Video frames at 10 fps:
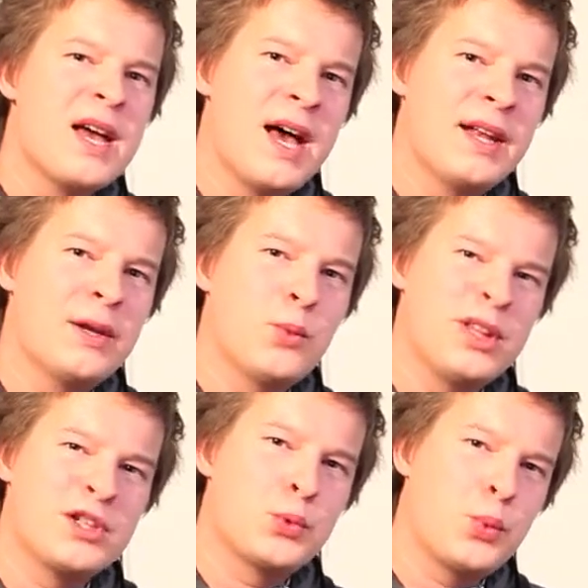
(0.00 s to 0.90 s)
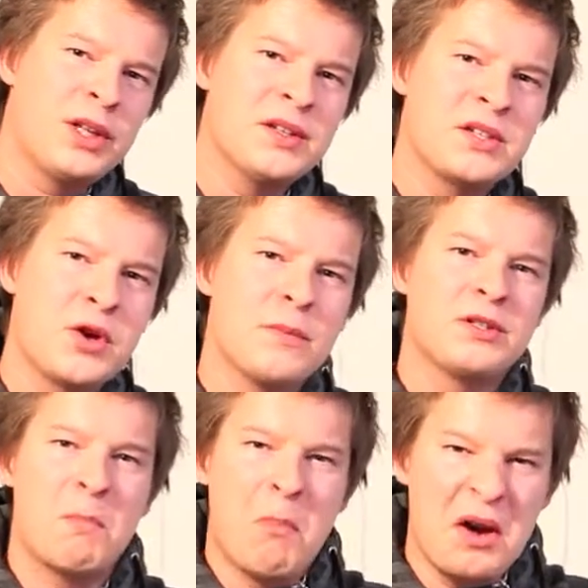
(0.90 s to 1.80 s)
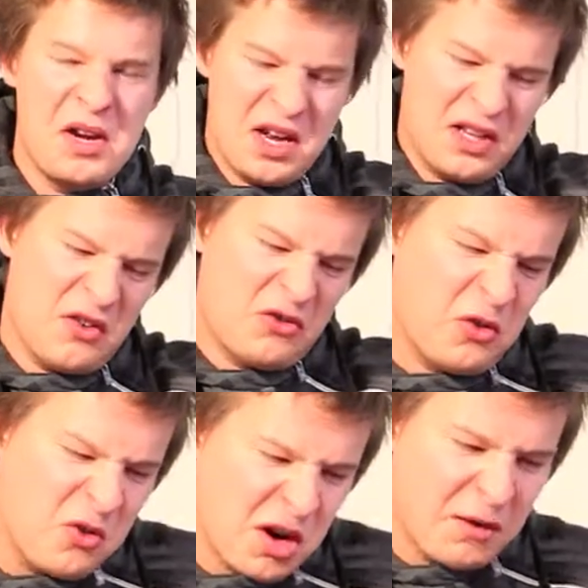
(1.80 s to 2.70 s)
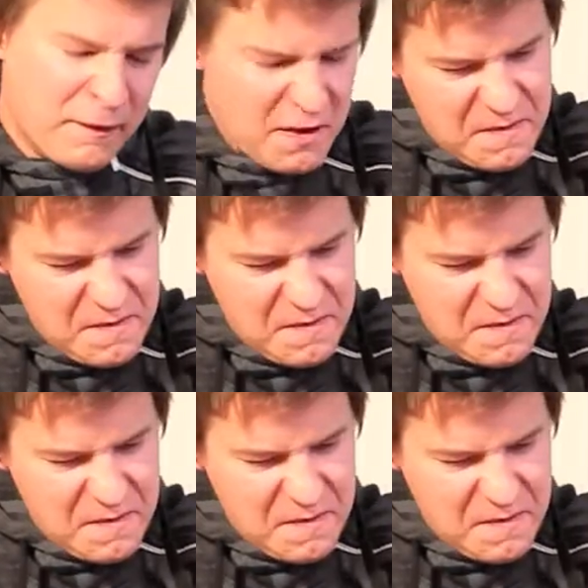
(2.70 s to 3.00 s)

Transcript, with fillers: and then with the sweetness comes the body, and they're too kind of